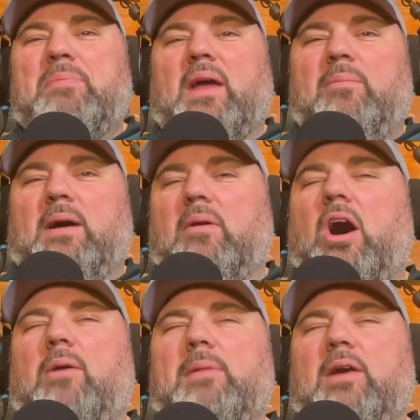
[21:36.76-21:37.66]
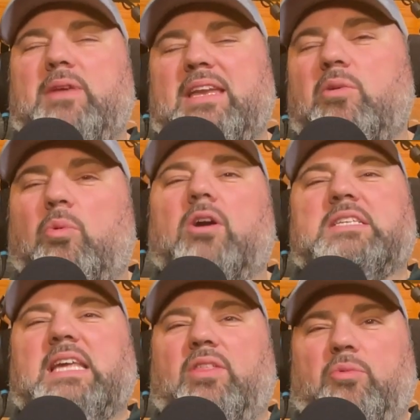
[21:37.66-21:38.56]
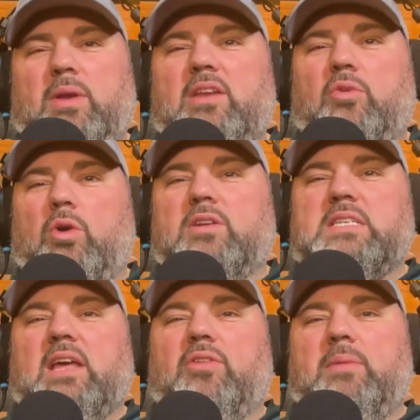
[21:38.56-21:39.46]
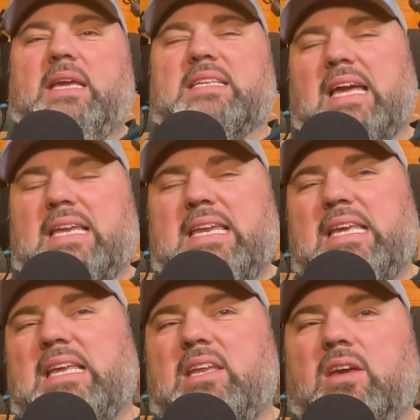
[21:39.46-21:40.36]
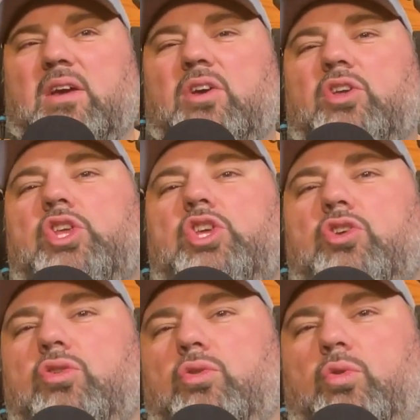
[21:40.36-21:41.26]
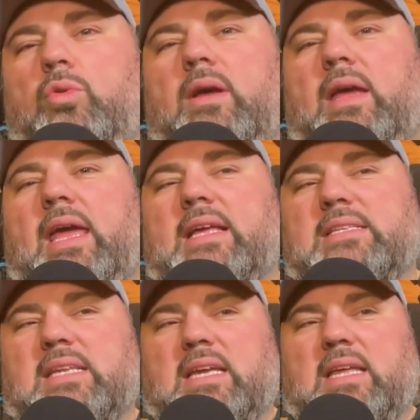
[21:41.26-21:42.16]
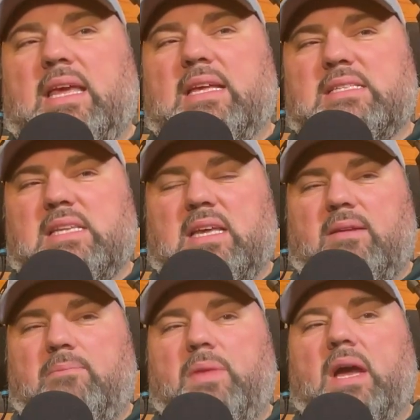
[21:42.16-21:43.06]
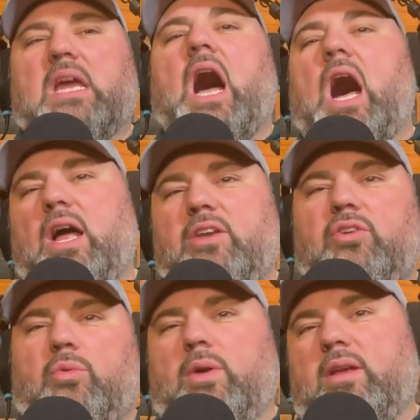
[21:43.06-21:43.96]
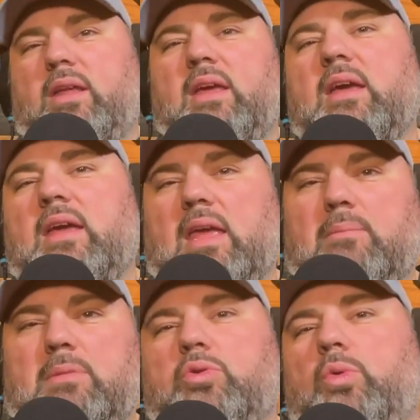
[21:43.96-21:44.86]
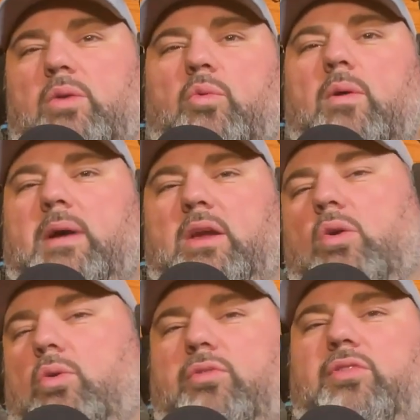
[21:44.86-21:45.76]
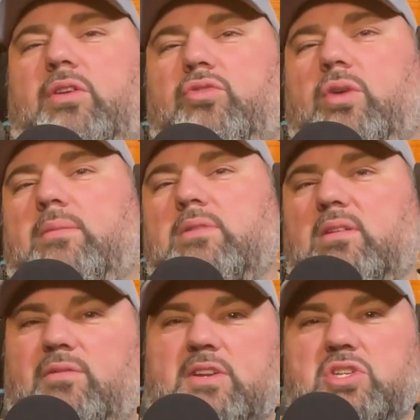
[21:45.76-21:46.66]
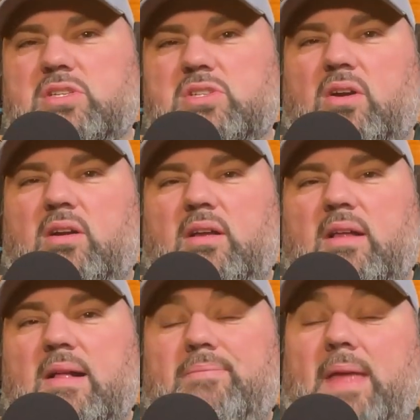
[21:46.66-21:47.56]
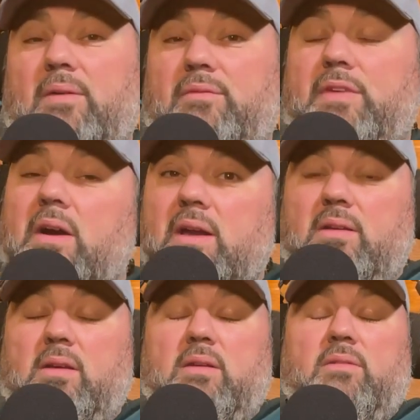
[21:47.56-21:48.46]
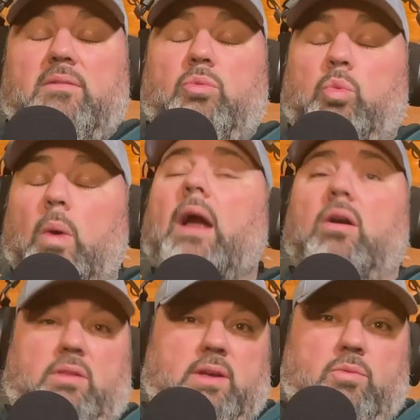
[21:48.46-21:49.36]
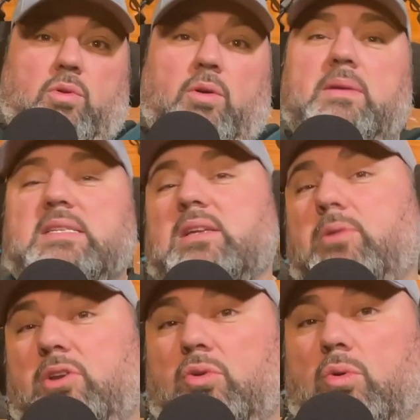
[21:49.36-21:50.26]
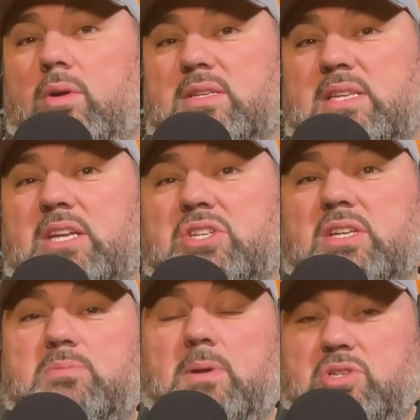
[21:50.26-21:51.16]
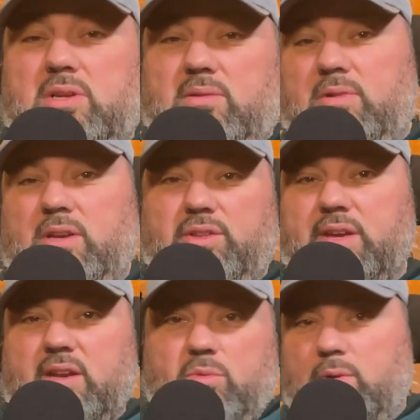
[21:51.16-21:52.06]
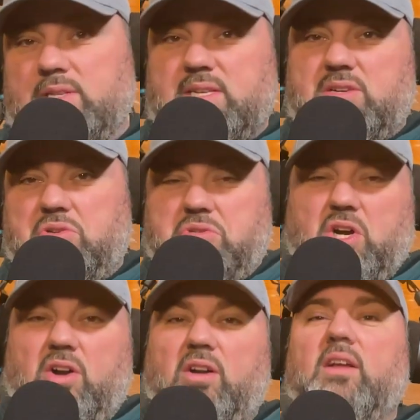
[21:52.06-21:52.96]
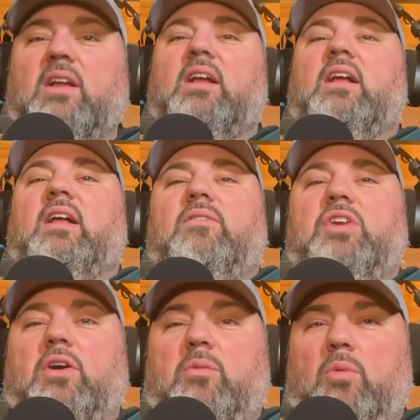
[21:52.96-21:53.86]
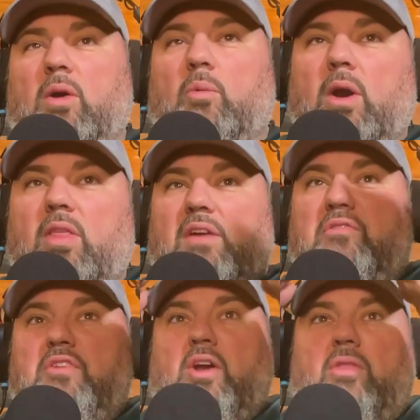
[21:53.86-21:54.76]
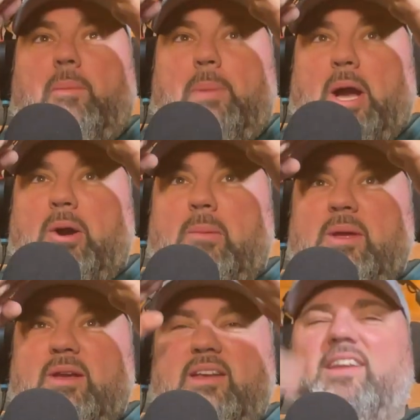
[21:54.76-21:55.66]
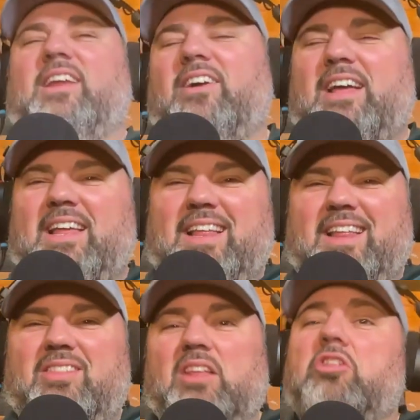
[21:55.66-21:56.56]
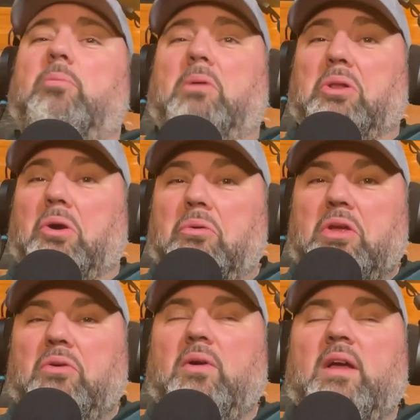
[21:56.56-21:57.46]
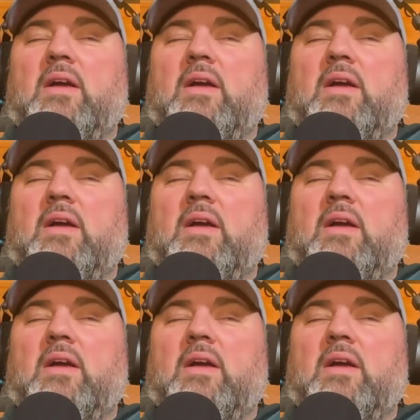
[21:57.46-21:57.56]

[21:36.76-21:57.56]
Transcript: I'm like, oh, man, we need to work together. We need to work together because I need you as a as a, a conduit in between what my goals and dreams and visions are. Now, very rarely will it be someone in your organization, especially when you look at an organizational chart, you know, where, where do they fit on the pyramid, you know, that they're below you.